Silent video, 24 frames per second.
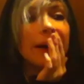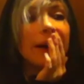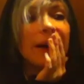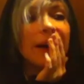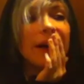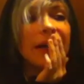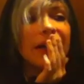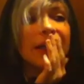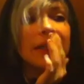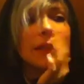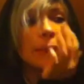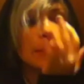
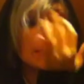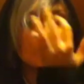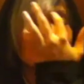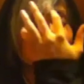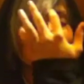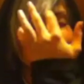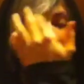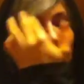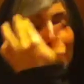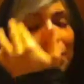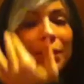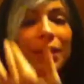I
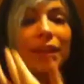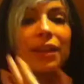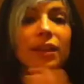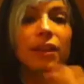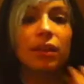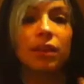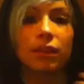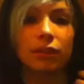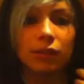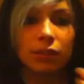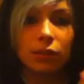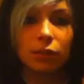mean, like,
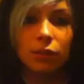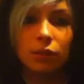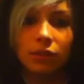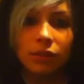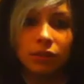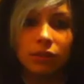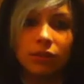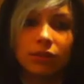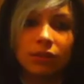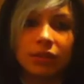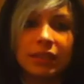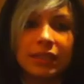you
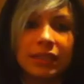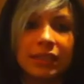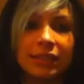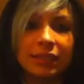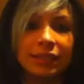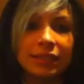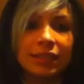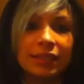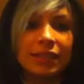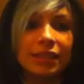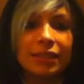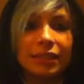can see
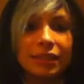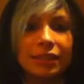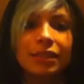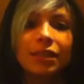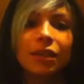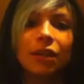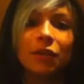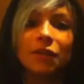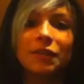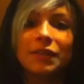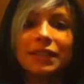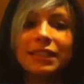this
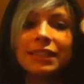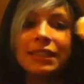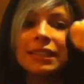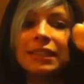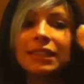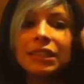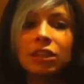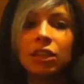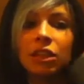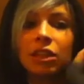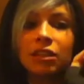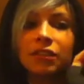obviously
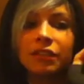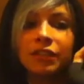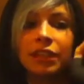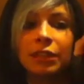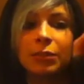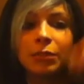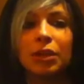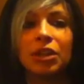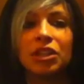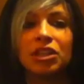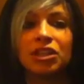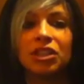didn't cost very
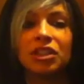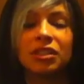much.